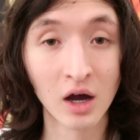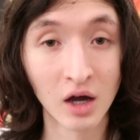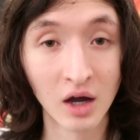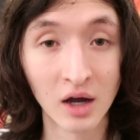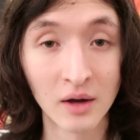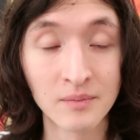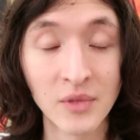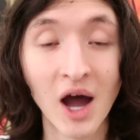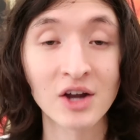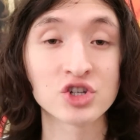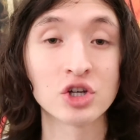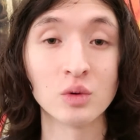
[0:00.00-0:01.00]

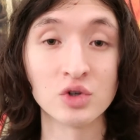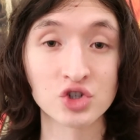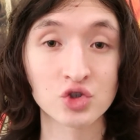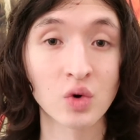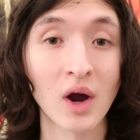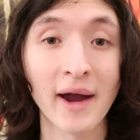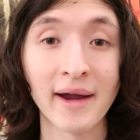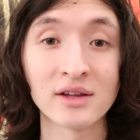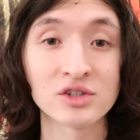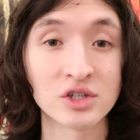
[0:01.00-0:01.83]
Nacho is trying